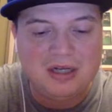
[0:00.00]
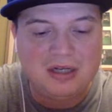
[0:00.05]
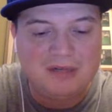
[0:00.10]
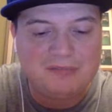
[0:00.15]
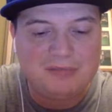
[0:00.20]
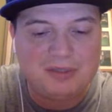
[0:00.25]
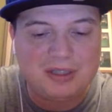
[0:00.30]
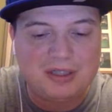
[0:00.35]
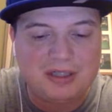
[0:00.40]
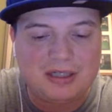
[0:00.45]

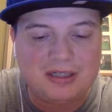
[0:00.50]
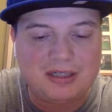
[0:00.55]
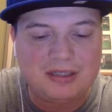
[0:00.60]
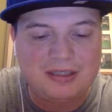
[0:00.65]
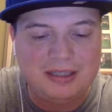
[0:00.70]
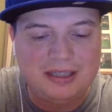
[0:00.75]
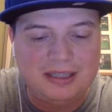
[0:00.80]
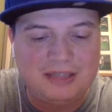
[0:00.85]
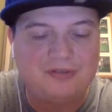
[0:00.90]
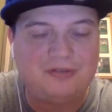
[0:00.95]

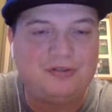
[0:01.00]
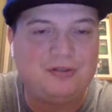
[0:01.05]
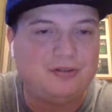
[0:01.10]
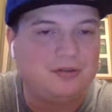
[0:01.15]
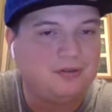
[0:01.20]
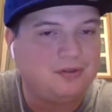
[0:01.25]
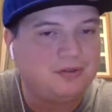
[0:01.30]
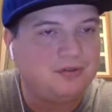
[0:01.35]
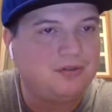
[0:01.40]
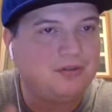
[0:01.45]
But yes,
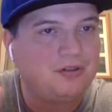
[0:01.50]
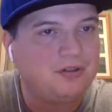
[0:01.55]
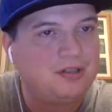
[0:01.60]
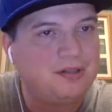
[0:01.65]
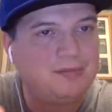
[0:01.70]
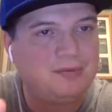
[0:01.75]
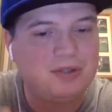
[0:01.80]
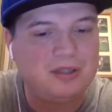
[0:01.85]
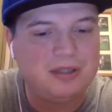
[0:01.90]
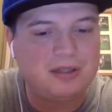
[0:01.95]
so those are
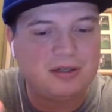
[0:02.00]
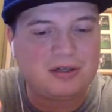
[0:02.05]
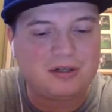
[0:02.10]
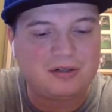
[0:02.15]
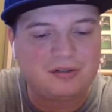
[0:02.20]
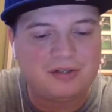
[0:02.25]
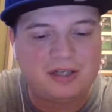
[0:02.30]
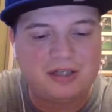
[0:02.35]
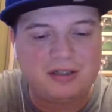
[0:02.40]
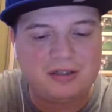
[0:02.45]
typically the
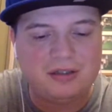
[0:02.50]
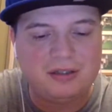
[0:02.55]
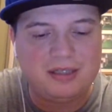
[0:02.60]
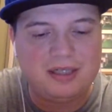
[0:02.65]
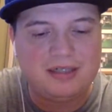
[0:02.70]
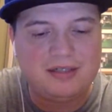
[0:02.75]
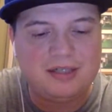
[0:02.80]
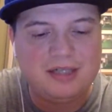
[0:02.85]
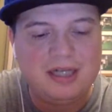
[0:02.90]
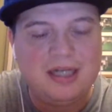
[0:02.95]
cards I
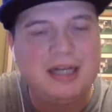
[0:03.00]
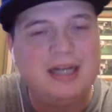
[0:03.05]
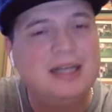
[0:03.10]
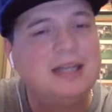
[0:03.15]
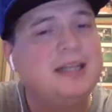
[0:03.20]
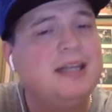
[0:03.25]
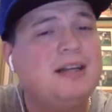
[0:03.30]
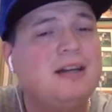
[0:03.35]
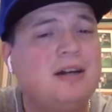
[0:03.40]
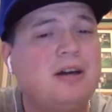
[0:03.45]
collect.
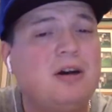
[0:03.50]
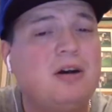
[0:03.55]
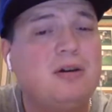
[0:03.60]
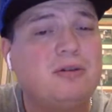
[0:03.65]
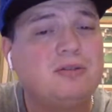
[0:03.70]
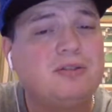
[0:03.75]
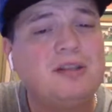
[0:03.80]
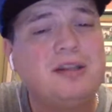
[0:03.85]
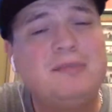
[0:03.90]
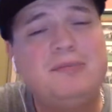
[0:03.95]
And then
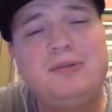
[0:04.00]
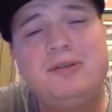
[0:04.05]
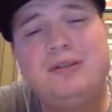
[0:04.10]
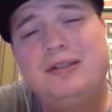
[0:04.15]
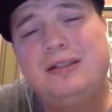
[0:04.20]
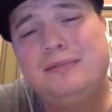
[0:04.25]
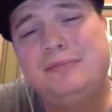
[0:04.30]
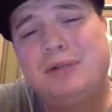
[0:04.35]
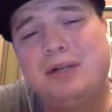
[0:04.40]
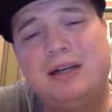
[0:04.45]
I'll
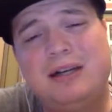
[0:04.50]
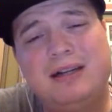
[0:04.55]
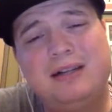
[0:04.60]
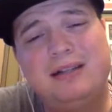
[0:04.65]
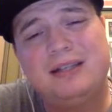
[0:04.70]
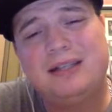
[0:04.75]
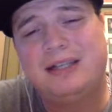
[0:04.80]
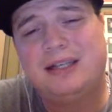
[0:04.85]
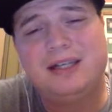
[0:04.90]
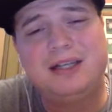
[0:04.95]
typically buy
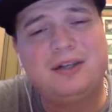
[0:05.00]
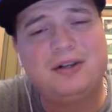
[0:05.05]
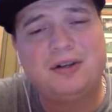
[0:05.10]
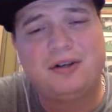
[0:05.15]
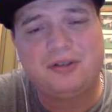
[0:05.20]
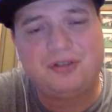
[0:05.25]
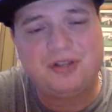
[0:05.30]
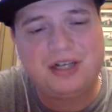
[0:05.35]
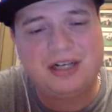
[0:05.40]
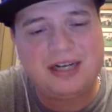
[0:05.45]
like any
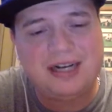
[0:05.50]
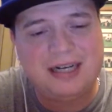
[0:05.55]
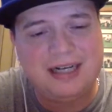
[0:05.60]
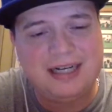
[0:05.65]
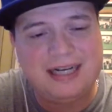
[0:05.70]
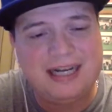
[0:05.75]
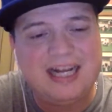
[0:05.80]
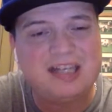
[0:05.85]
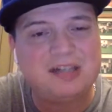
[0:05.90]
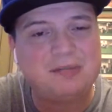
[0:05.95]
cards that kind
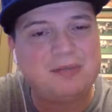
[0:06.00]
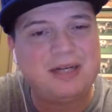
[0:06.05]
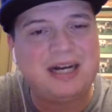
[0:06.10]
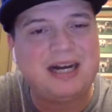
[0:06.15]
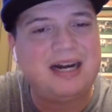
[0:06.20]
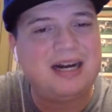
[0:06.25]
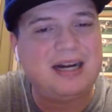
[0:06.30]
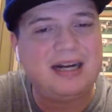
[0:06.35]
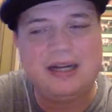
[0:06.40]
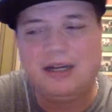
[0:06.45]
of catch my
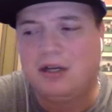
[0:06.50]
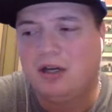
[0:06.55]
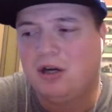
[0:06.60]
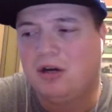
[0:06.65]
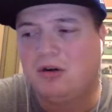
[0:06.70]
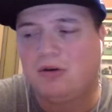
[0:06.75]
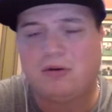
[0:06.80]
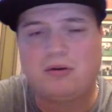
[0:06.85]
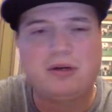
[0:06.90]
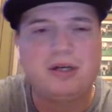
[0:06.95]
eye,
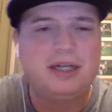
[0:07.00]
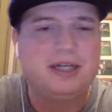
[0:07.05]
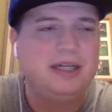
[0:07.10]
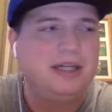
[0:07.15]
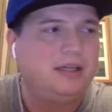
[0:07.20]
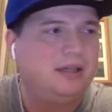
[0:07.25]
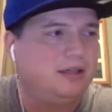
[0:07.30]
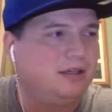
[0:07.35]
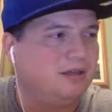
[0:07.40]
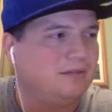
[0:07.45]
or
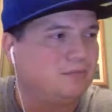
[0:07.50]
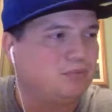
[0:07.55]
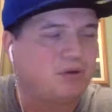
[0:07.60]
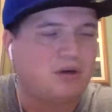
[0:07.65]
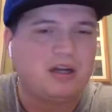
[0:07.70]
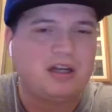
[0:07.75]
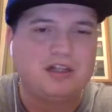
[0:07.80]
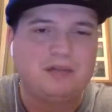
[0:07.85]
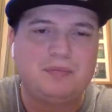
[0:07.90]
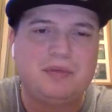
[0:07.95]
any young
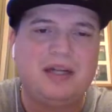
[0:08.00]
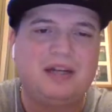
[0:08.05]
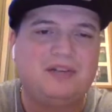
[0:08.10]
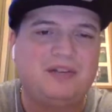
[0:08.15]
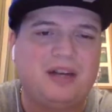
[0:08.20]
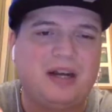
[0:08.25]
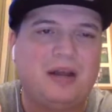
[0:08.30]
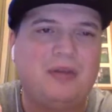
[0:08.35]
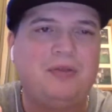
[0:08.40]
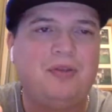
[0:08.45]
prospects
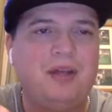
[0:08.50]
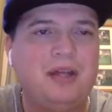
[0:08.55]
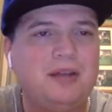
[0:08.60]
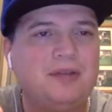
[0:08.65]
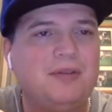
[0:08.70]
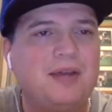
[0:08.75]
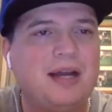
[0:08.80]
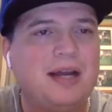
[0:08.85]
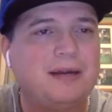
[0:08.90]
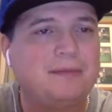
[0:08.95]
that I
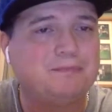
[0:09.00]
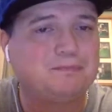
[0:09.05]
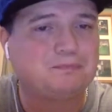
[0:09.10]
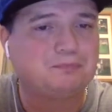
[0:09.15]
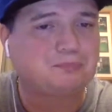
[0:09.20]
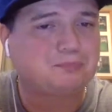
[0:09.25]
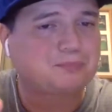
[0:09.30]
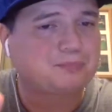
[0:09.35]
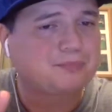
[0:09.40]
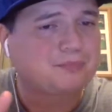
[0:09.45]
think that
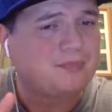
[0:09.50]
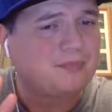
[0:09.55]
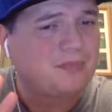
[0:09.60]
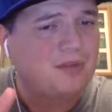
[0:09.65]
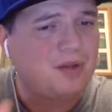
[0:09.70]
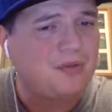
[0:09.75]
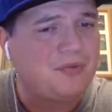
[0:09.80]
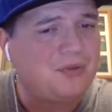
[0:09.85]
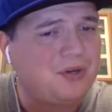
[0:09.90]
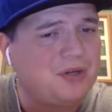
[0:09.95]

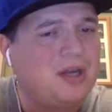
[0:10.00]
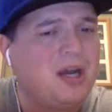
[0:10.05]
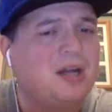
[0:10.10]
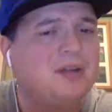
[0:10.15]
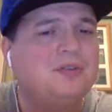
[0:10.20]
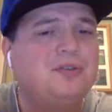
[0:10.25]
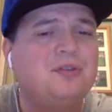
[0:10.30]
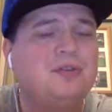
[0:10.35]
they're not too